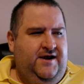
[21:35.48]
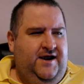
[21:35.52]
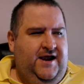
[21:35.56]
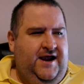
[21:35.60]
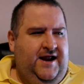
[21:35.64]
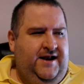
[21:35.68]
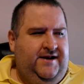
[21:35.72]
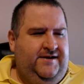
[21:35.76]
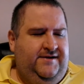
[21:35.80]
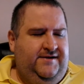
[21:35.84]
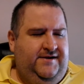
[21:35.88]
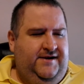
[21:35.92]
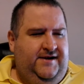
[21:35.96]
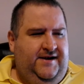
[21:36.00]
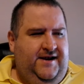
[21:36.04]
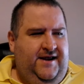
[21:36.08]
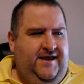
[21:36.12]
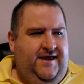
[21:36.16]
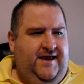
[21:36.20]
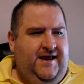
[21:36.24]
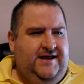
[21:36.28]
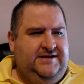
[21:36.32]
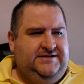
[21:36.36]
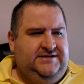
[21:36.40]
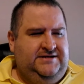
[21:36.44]
and
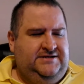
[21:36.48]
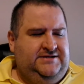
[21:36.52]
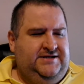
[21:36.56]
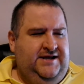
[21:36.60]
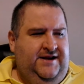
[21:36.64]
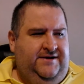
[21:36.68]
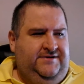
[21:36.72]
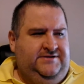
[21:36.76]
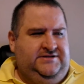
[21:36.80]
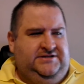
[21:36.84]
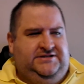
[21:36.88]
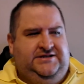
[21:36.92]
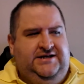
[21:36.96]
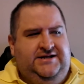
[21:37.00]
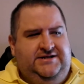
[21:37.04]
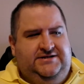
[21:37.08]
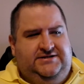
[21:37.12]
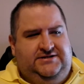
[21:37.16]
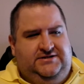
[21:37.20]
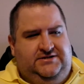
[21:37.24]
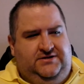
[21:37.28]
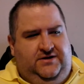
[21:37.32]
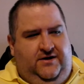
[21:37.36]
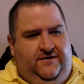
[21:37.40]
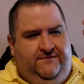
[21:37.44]
as I said,
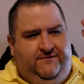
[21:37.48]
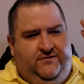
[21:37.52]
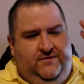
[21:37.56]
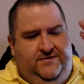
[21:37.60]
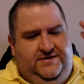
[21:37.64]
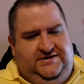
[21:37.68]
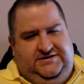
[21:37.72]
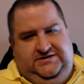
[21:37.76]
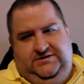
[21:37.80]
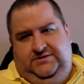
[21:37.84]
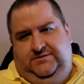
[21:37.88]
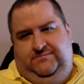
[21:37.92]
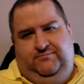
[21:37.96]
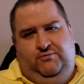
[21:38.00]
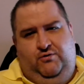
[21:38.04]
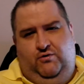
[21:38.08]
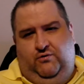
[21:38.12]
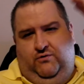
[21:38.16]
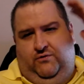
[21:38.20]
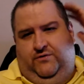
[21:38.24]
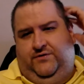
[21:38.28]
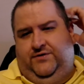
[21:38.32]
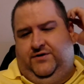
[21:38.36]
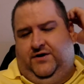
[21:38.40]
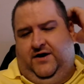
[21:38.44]
since I've got this new
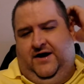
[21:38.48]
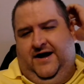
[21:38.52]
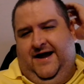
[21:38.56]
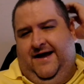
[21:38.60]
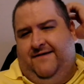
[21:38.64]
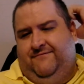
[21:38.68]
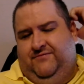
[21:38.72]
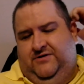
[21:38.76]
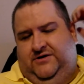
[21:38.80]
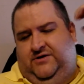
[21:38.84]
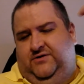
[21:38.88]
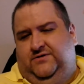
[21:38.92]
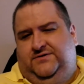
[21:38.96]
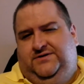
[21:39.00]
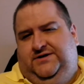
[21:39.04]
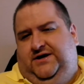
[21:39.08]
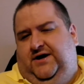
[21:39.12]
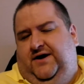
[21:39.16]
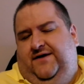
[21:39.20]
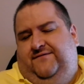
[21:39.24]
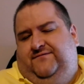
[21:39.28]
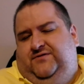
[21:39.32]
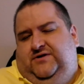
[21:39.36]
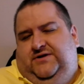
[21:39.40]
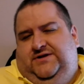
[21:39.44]
board, I haven't got
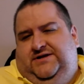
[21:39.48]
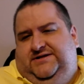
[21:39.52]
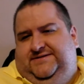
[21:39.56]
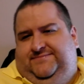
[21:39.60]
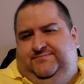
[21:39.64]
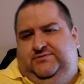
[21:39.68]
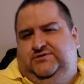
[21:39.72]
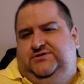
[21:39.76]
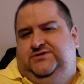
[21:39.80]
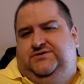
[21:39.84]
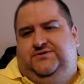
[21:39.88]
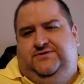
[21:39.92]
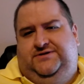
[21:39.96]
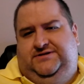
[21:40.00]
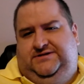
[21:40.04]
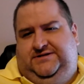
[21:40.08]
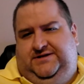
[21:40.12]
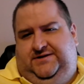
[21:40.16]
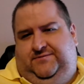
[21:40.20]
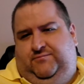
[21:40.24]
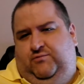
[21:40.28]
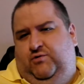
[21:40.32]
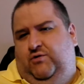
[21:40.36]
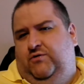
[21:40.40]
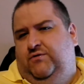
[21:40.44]
those blue screens
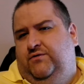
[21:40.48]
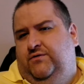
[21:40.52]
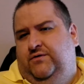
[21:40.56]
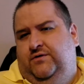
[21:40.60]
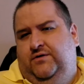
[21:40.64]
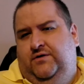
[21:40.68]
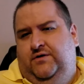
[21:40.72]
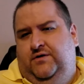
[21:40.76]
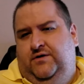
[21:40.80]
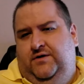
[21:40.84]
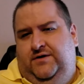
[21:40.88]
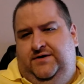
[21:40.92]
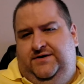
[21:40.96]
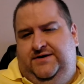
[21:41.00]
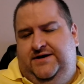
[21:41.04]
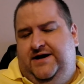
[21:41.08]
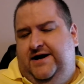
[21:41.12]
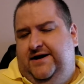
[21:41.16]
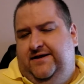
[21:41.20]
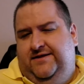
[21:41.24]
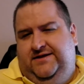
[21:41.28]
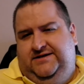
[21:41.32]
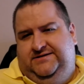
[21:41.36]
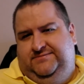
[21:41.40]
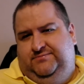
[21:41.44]
anymore.
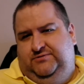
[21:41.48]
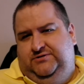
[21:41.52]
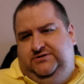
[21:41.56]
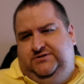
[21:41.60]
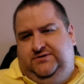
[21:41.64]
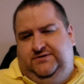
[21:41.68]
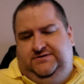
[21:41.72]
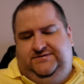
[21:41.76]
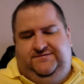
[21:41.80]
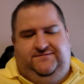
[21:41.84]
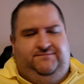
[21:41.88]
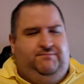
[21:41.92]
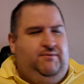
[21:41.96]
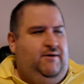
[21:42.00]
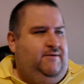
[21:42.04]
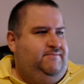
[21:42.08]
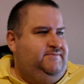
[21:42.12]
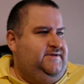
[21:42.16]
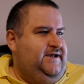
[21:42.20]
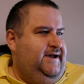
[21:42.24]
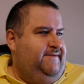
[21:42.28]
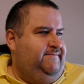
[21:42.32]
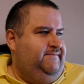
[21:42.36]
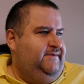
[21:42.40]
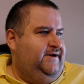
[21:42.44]
None of those blue screens have
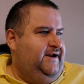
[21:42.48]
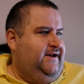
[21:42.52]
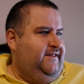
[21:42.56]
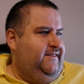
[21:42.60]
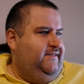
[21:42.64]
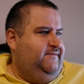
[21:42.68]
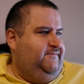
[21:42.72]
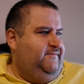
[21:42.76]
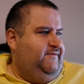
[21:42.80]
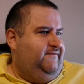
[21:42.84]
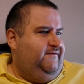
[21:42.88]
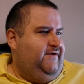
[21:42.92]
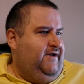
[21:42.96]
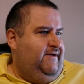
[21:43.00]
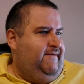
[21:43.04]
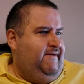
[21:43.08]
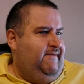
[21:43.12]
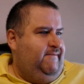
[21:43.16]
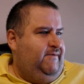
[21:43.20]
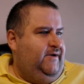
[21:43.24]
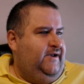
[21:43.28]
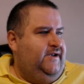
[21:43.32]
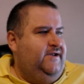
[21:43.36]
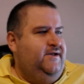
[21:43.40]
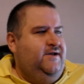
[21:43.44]
popped up. None of them have come
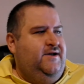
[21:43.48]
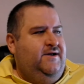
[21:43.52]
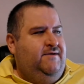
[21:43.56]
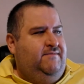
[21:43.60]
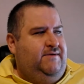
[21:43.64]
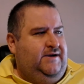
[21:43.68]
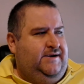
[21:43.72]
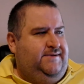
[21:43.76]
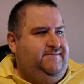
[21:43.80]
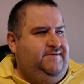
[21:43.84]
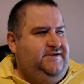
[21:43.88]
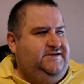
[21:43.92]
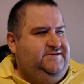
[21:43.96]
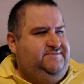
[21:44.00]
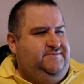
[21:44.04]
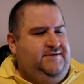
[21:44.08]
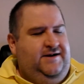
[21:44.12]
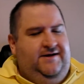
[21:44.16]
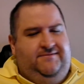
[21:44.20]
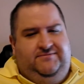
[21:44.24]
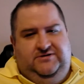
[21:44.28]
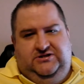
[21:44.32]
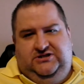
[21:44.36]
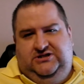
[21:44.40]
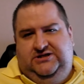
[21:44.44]
up. My computer's been
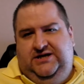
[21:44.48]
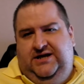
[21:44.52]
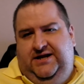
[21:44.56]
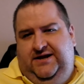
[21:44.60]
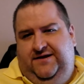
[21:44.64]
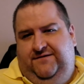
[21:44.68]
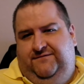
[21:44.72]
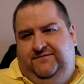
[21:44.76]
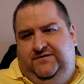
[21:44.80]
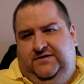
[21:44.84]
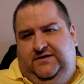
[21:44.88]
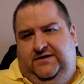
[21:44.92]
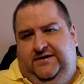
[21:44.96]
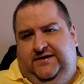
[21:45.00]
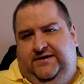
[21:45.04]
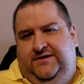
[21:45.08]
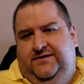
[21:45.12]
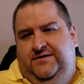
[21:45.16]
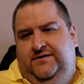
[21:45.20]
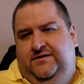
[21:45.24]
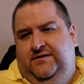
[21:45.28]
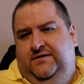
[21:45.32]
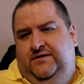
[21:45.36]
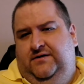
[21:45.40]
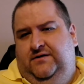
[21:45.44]
able to sit here for
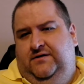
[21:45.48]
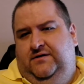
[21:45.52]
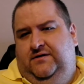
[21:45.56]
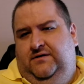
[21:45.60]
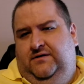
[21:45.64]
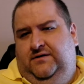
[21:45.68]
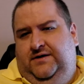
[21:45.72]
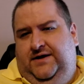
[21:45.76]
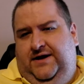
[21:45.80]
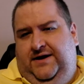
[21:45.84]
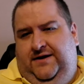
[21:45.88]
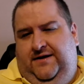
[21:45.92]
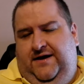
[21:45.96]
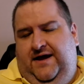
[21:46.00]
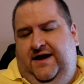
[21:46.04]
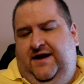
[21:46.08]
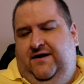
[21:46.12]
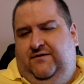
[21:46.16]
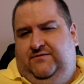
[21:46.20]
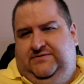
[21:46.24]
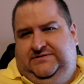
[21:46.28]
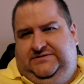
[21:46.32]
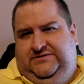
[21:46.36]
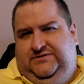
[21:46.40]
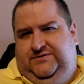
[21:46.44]

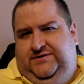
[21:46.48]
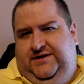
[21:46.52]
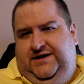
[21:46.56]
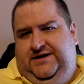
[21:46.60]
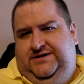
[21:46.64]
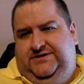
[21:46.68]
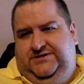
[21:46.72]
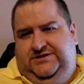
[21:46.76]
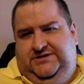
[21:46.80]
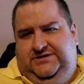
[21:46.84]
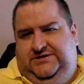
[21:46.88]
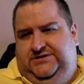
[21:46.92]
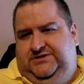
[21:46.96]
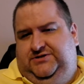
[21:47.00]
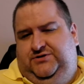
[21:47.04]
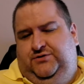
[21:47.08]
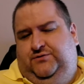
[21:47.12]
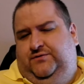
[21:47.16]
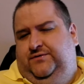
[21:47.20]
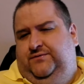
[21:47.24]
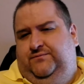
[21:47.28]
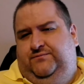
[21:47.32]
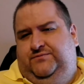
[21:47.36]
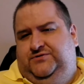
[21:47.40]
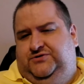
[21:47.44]
hours on end, just
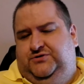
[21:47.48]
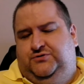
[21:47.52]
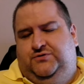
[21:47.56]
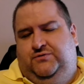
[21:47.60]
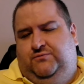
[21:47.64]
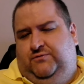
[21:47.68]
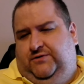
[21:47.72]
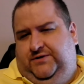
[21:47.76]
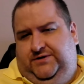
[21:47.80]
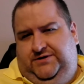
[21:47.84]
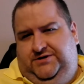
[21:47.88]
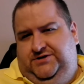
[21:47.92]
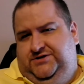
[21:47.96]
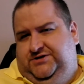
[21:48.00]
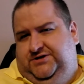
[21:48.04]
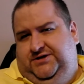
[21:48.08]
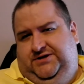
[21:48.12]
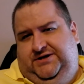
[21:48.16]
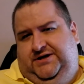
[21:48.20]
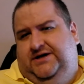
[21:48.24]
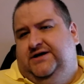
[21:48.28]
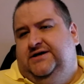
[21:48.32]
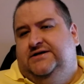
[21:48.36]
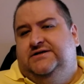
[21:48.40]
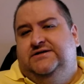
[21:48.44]
doing what it usually
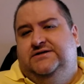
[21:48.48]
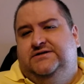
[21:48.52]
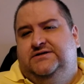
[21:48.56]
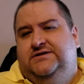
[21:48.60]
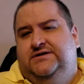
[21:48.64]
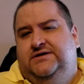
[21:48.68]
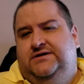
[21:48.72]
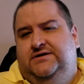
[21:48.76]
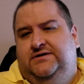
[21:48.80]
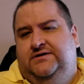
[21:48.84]
does,